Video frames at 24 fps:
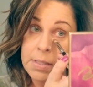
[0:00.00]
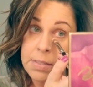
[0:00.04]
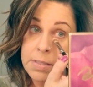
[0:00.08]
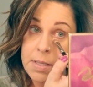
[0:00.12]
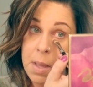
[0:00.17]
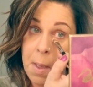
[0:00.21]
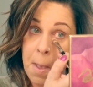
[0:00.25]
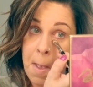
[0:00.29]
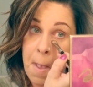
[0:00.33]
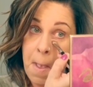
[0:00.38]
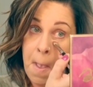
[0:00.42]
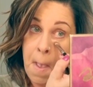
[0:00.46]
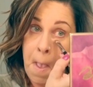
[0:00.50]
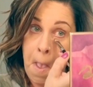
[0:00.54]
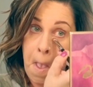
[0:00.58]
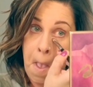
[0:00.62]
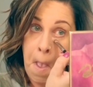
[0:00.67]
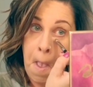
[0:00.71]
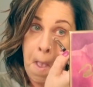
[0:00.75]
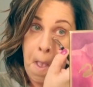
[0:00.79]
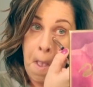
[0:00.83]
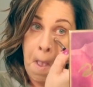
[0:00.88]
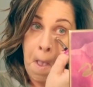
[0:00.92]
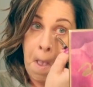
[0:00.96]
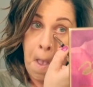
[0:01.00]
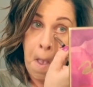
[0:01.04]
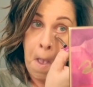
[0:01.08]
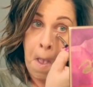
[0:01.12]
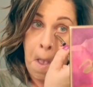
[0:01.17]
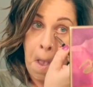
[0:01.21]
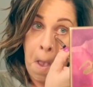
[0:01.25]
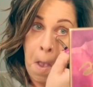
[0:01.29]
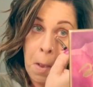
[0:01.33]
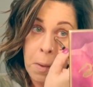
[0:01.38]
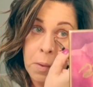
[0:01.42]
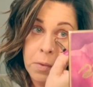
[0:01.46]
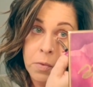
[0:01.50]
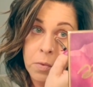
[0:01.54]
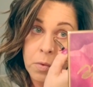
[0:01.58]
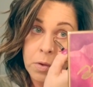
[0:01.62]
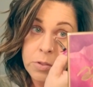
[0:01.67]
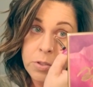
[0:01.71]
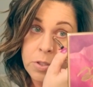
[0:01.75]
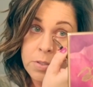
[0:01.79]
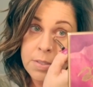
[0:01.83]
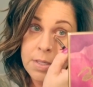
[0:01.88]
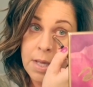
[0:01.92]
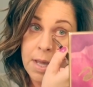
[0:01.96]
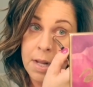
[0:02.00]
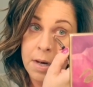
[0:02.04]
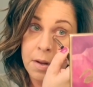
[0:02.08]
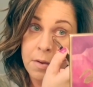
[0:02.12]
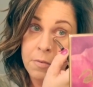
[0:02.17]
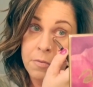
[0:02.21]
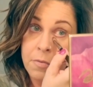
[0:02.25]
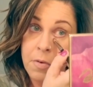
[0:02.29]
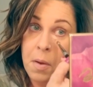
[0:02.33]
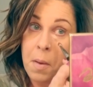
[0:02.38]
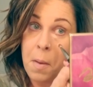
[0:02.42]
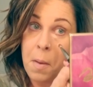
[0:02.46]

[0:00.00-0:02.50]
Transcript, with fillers: is. So I just kind of